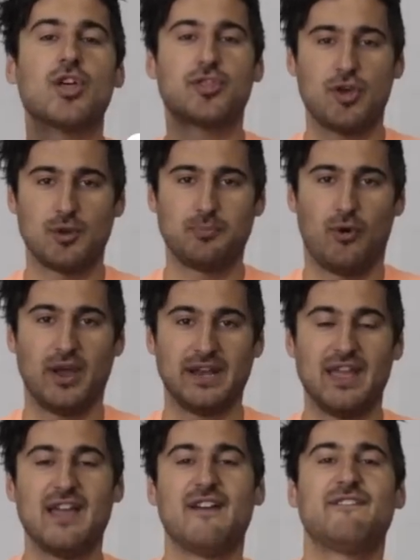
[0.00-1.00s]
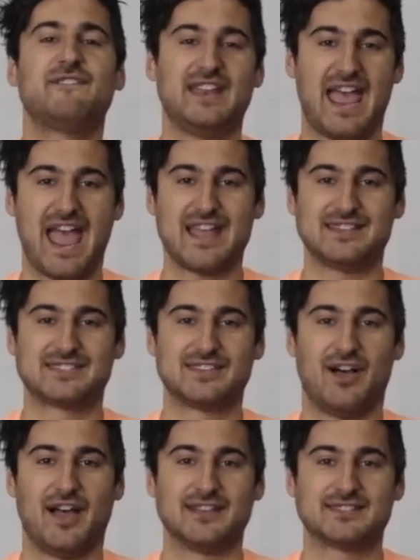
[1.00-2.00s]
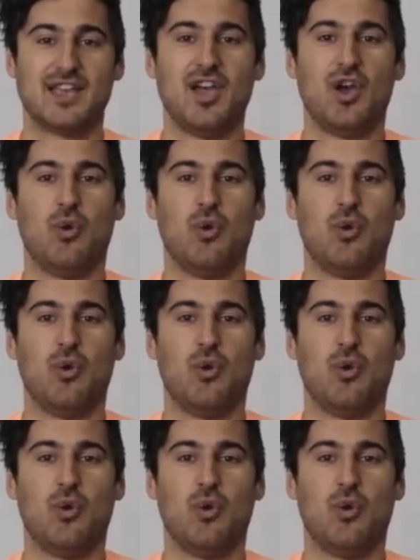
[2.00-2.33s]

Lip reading: Third point, fit and size.